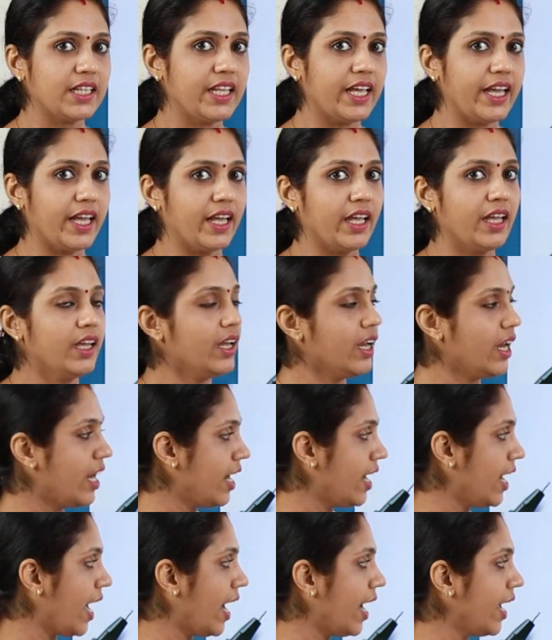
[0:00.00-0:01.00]
are
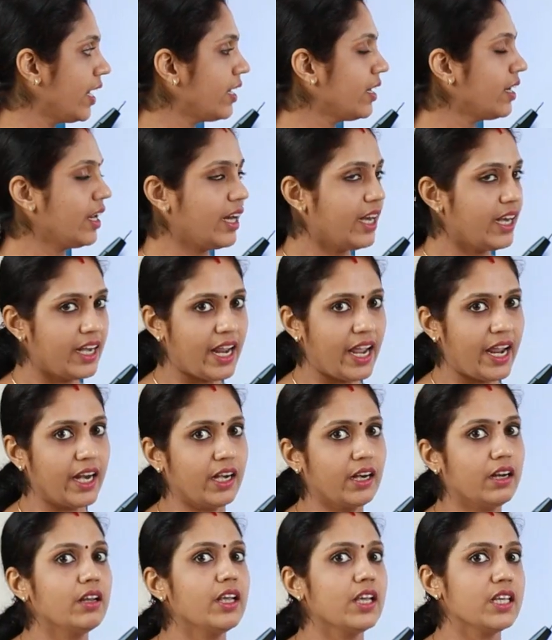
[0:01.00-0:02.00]
there? 9
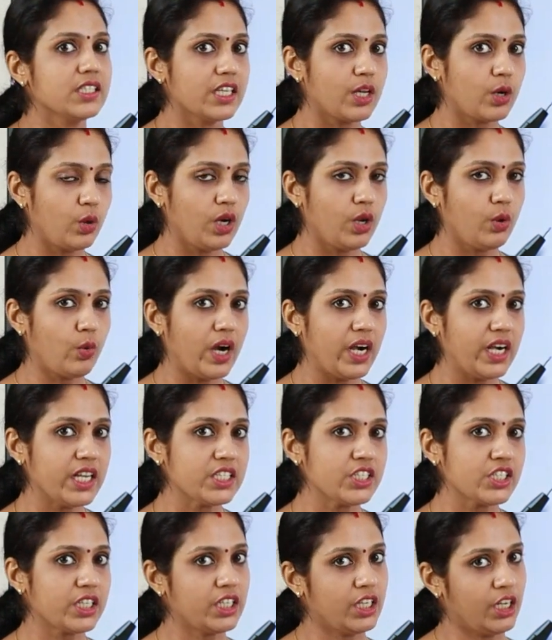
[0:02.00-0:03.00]
9. Is there only one
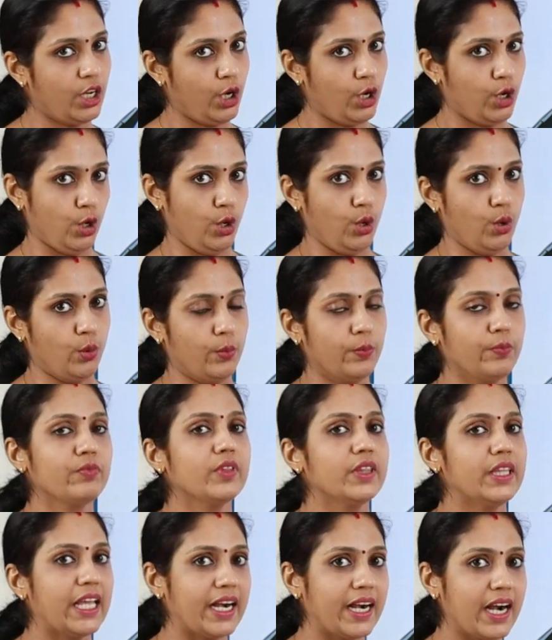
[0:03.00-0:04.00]
digit? No,
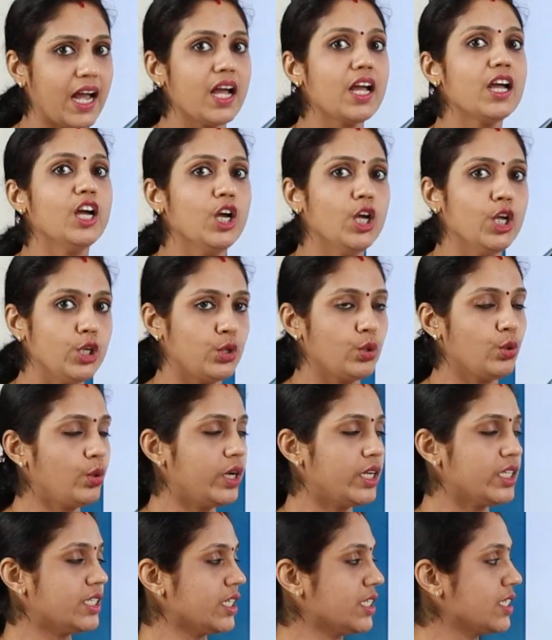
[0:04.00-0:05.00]
there are
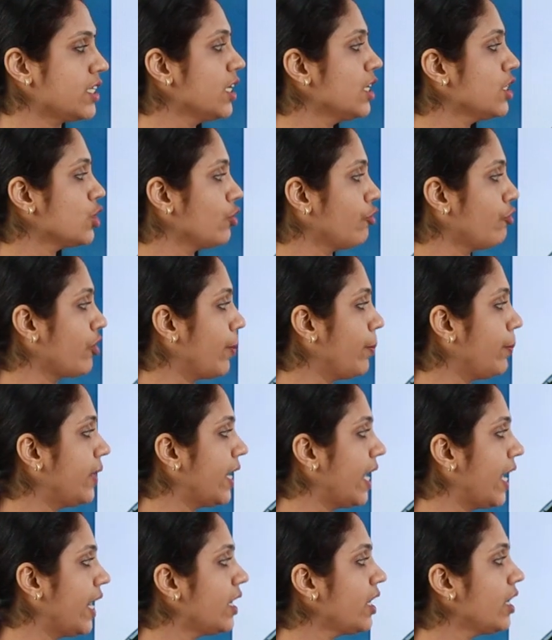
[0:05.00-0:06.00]
two digits. So from
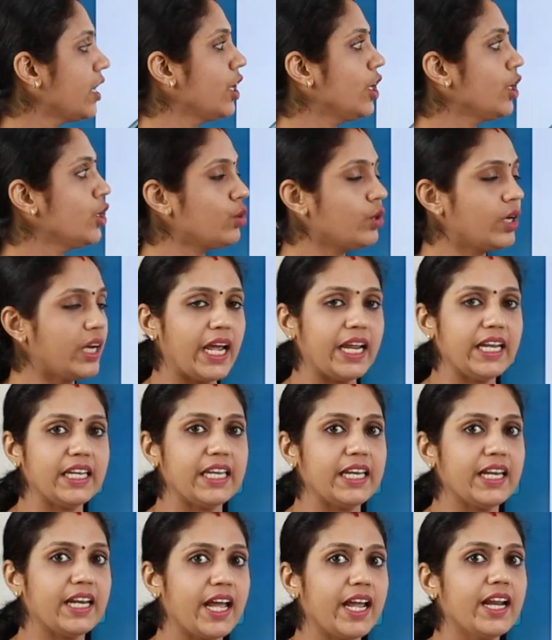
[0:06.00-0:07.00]
10 to
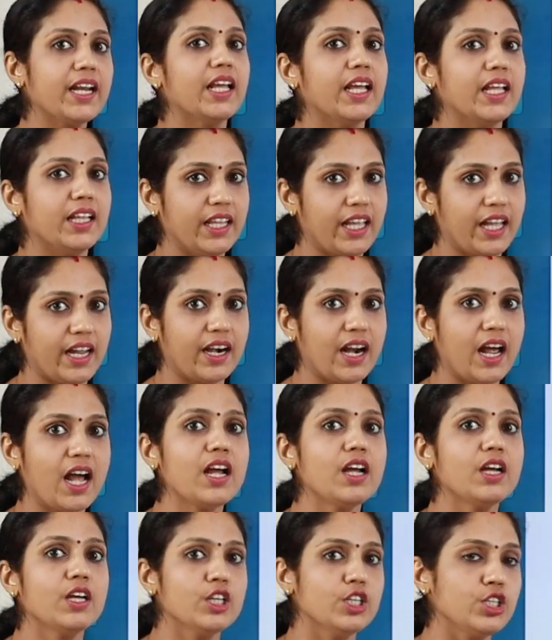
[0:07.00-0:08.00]
99 there
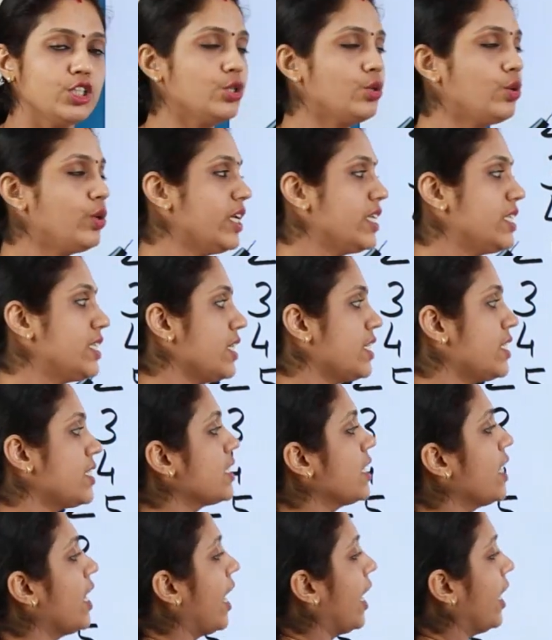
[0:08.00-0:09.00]
are two
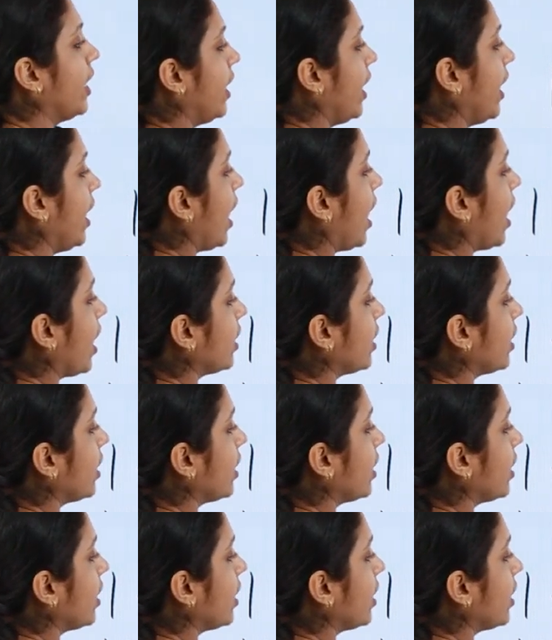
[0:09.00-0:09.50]
digits, and they